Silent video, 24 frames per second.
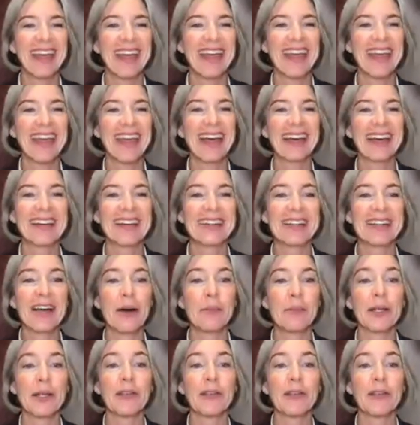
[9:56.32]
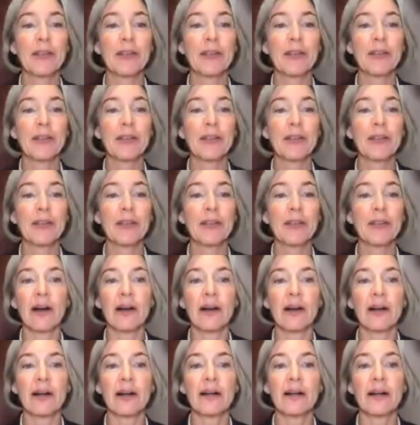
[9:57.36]
And coming soon
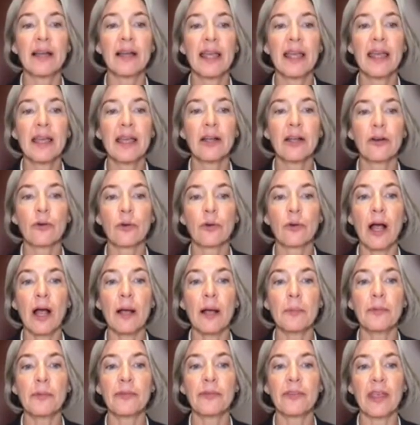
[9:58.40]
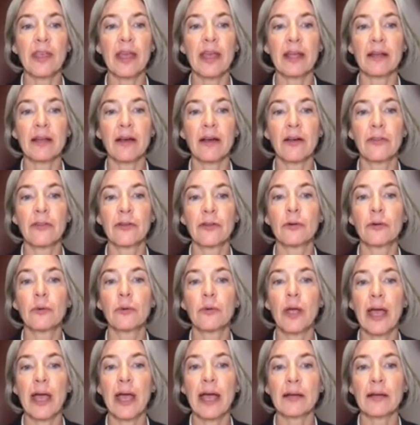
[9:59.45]
are crops and
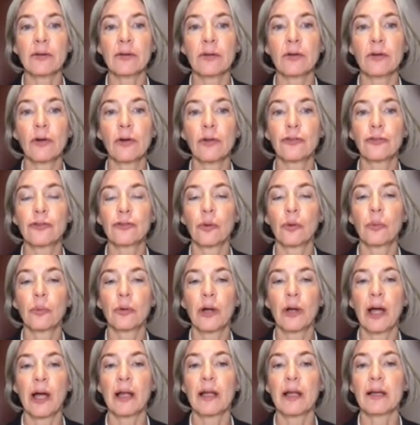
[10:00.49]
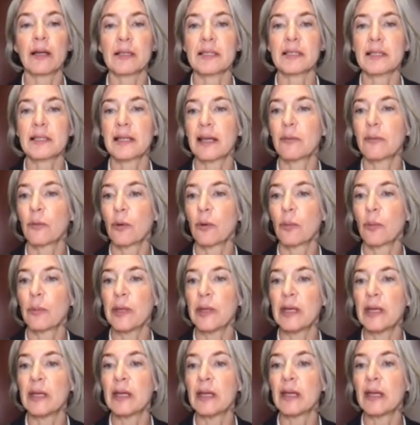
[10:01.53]
other agricultural products that will
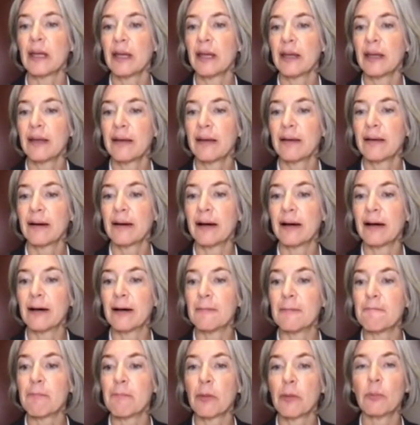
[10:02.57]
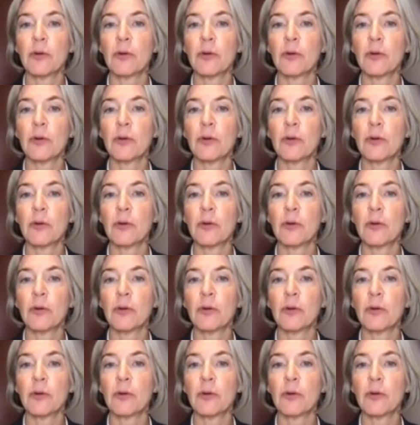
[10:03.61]
be the